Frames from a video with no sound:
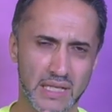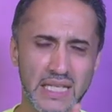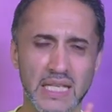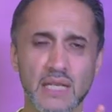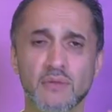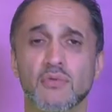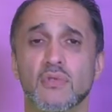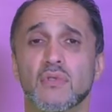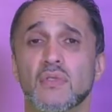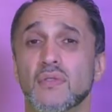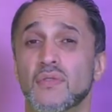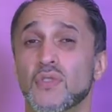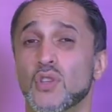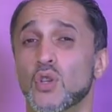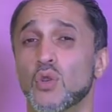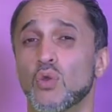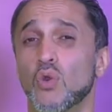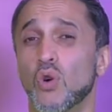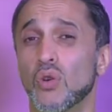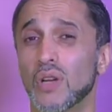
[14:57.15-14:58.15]
leave a
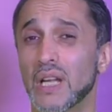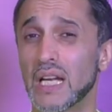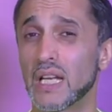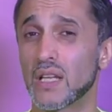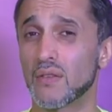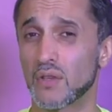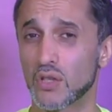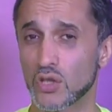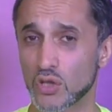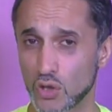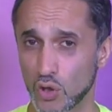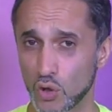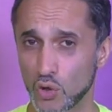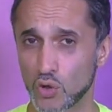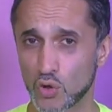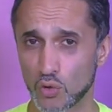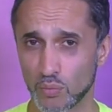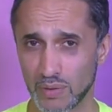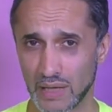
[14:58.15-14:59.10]
review on any of our social